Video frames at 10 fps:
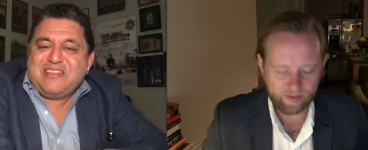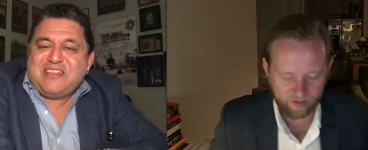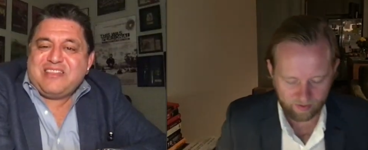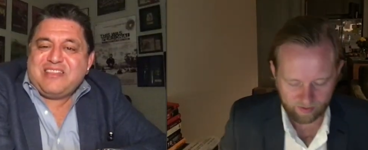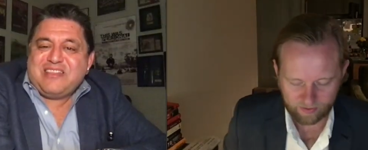
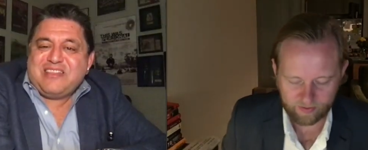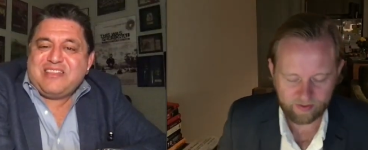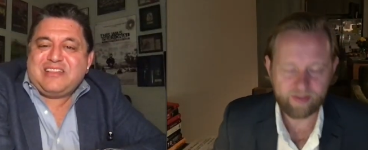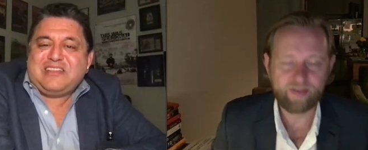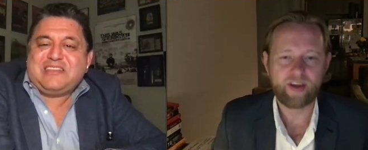Speaker 1: Well, th
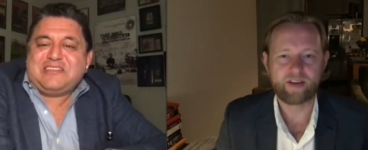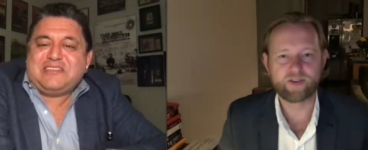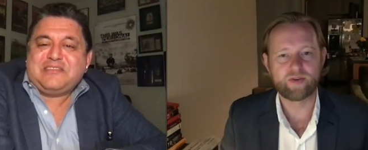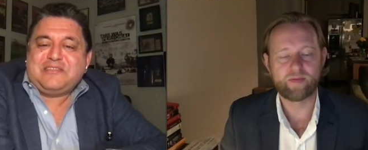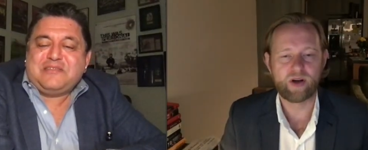
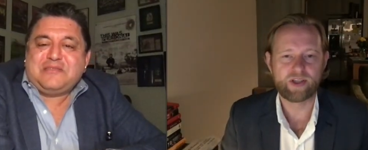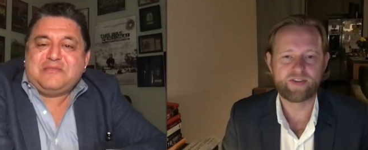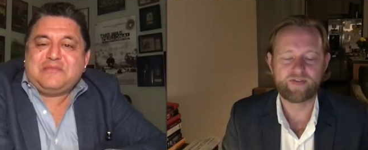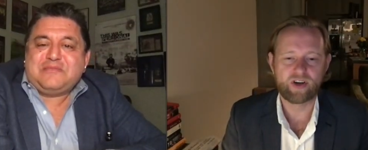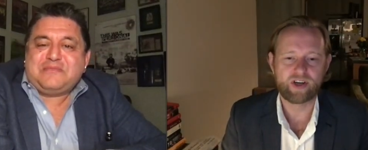thanks
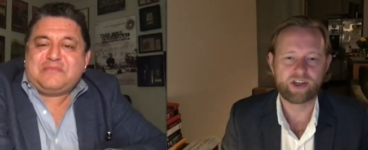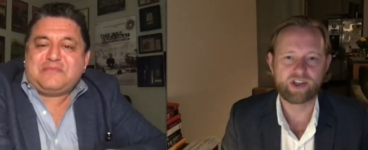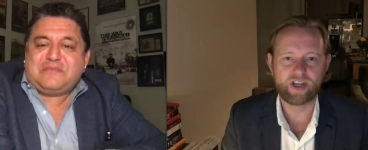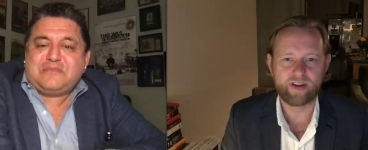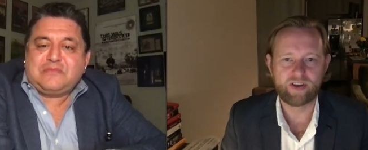so much
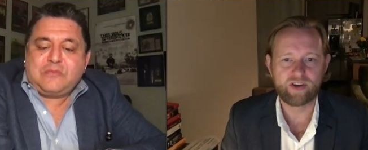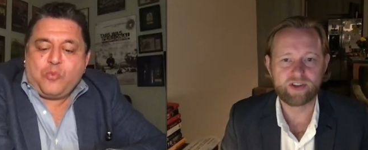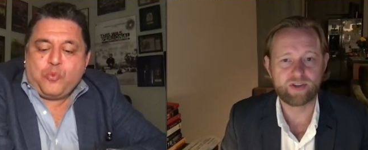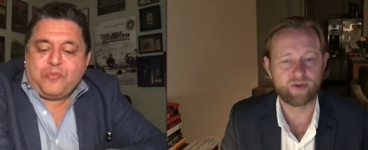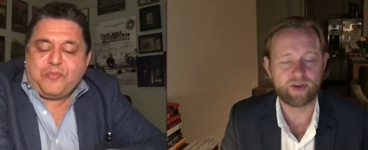for
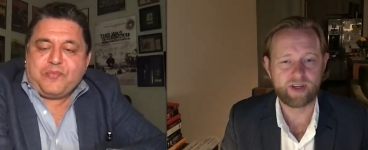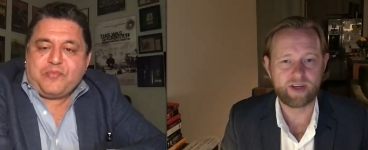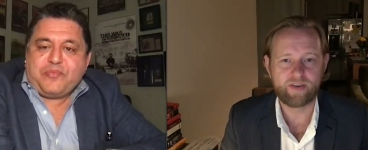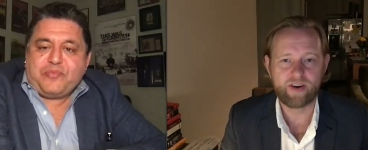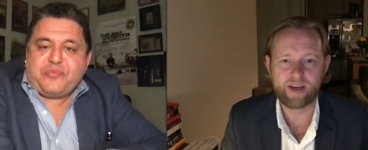sharing your
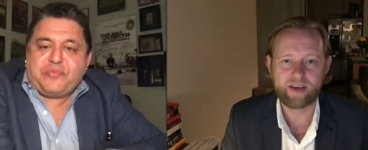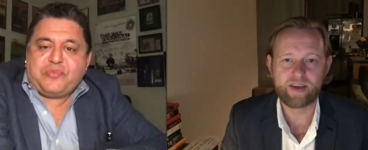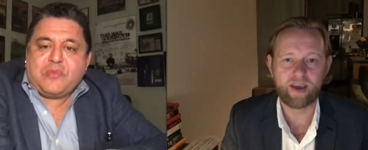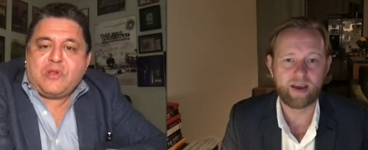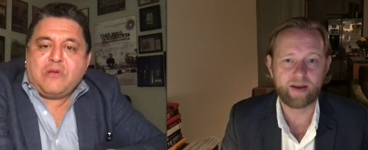story,
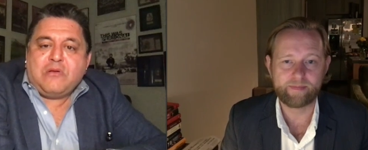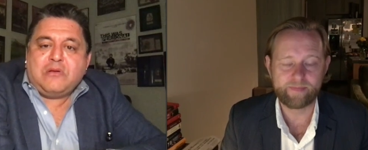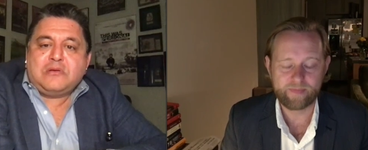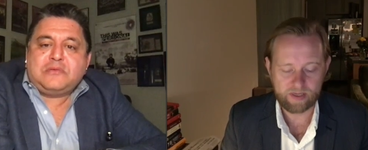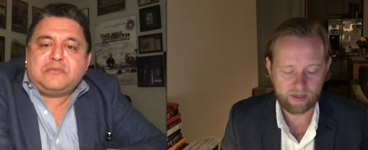Rick.
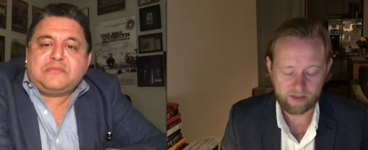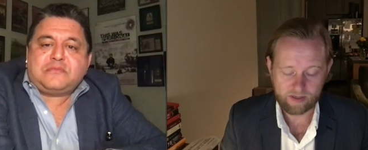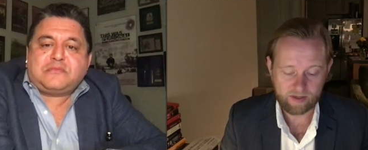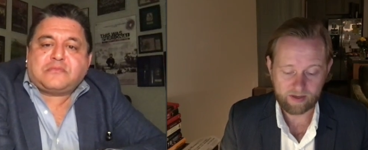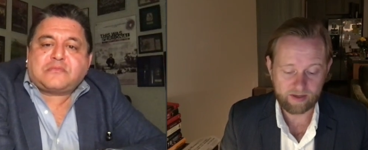Um,
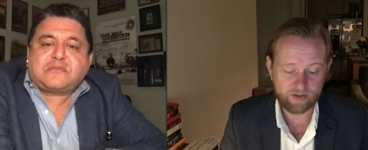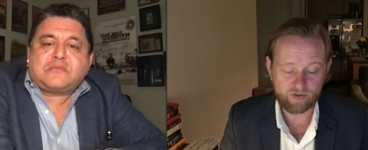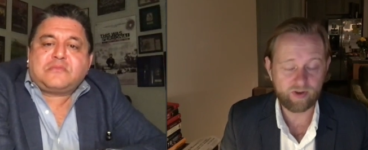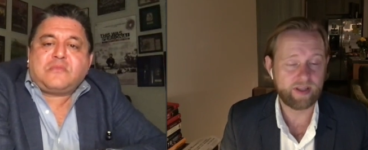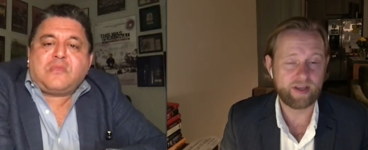
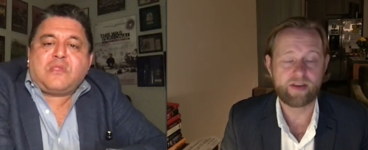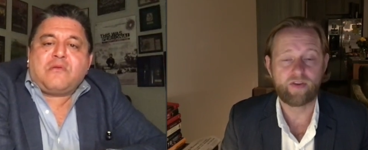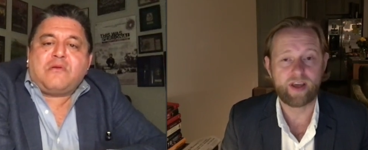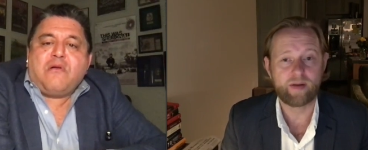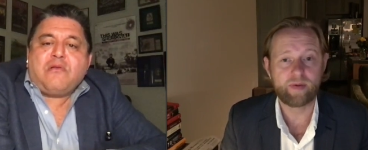it's
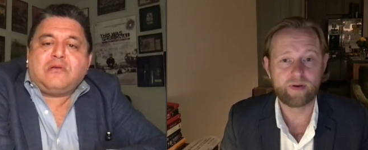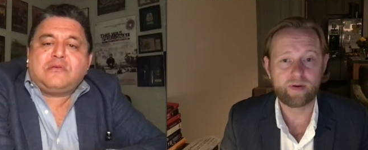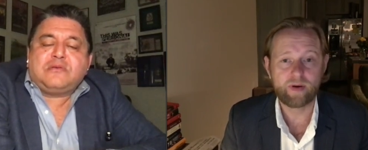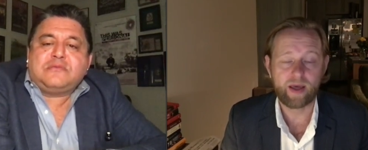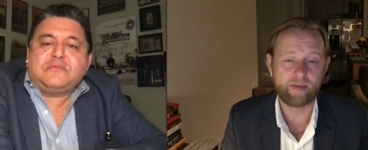really
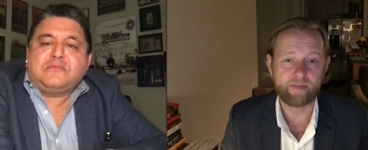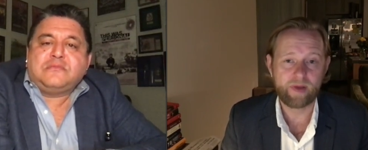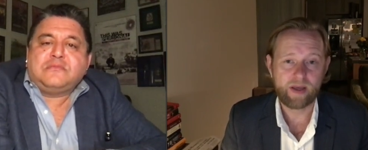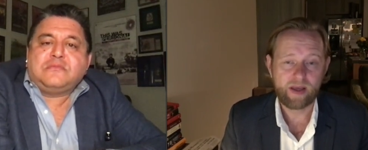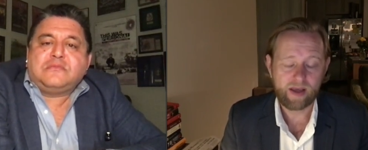incredible.
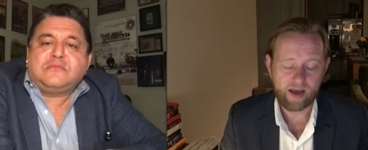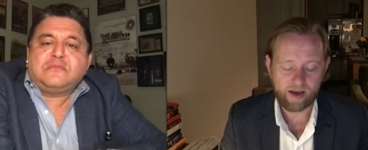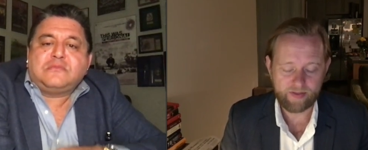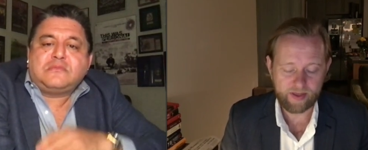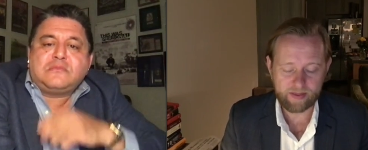Um,
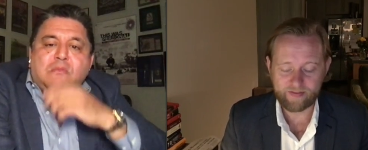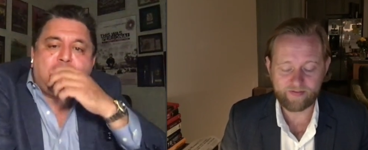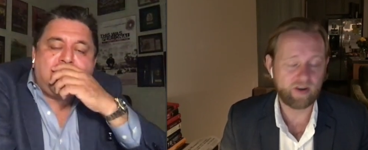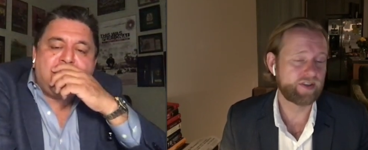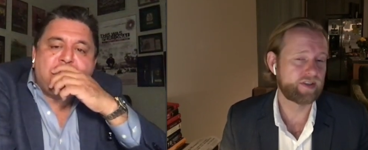I
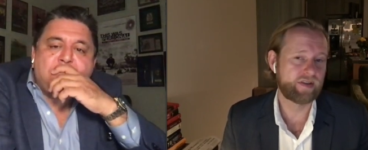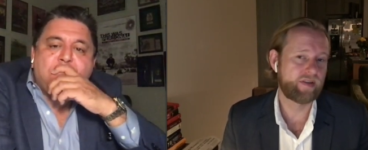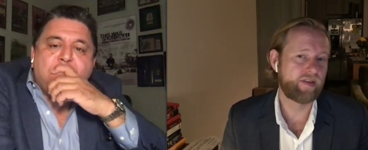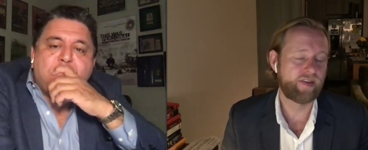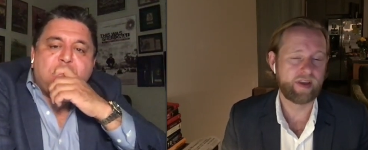think the
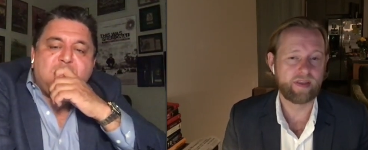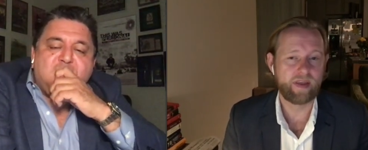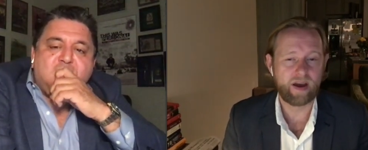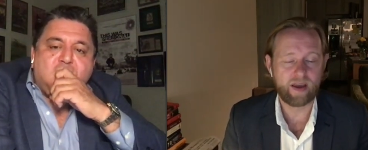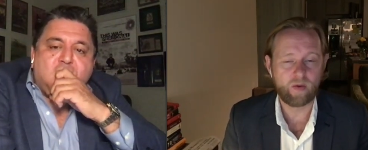first
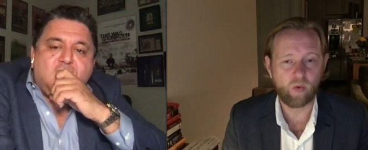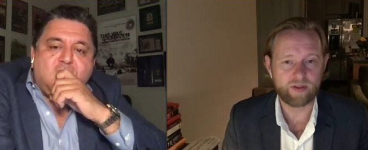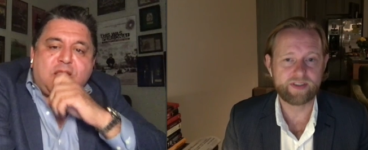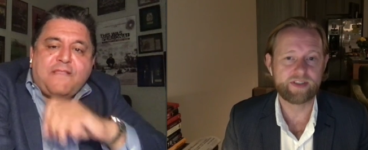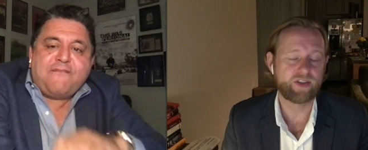thing that
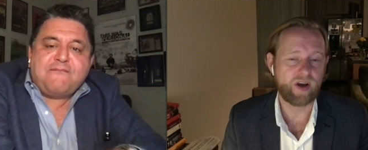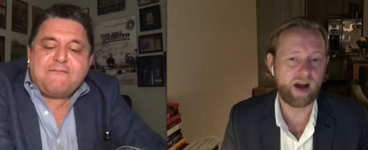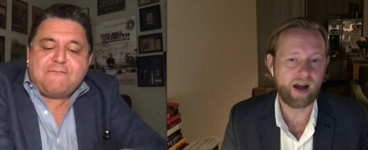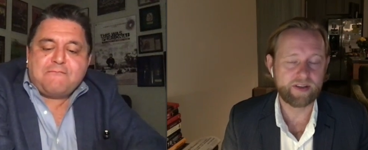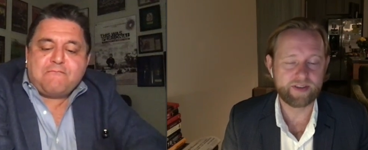I
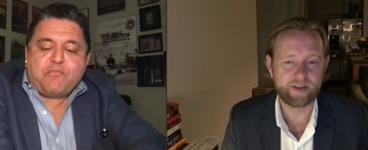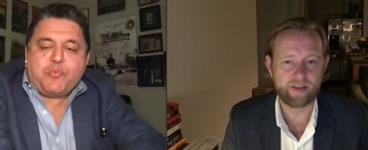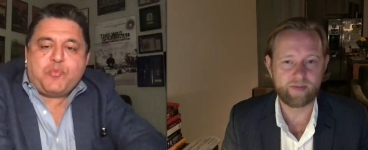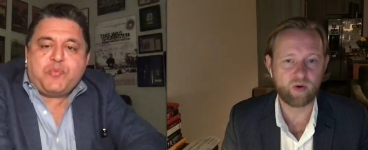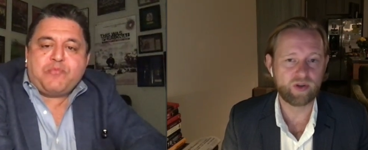wanted to
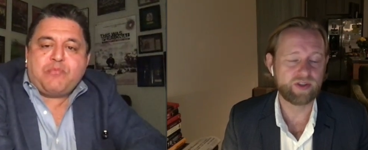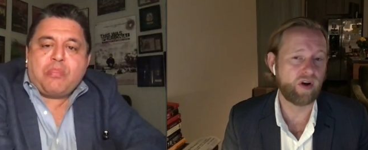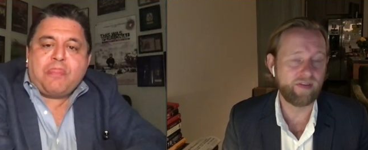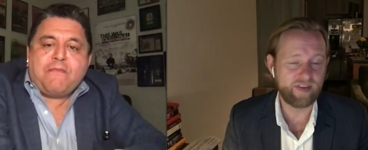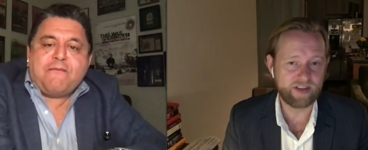ask, and the
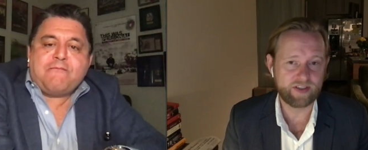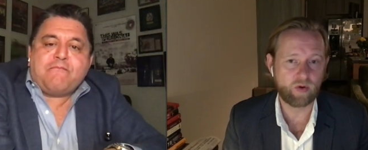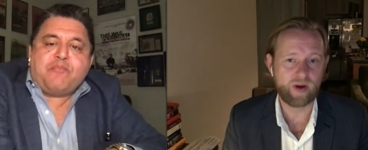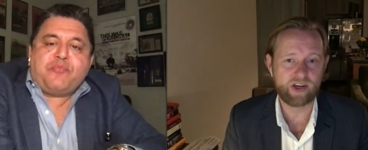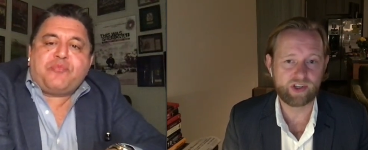most
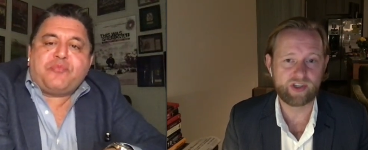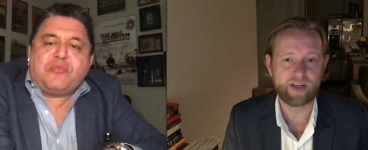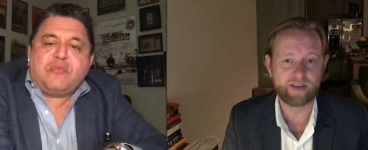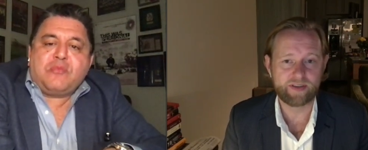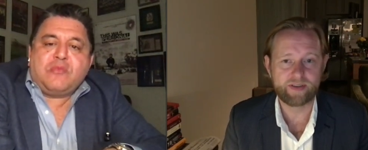obvious
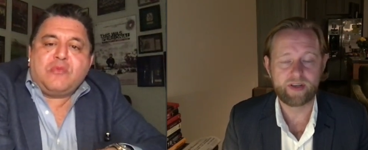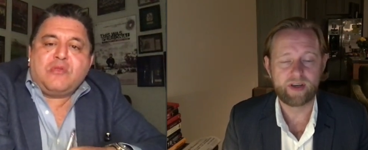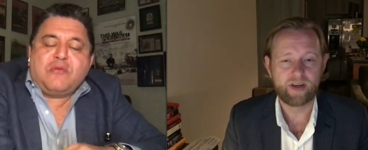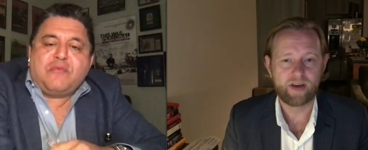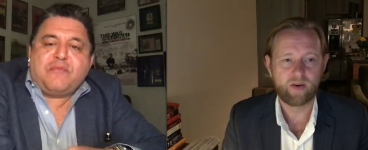question
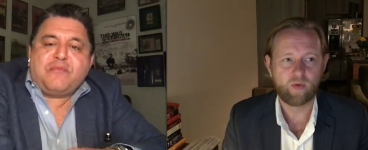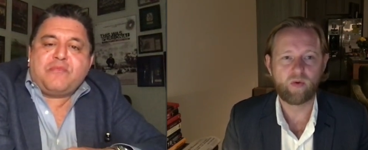is,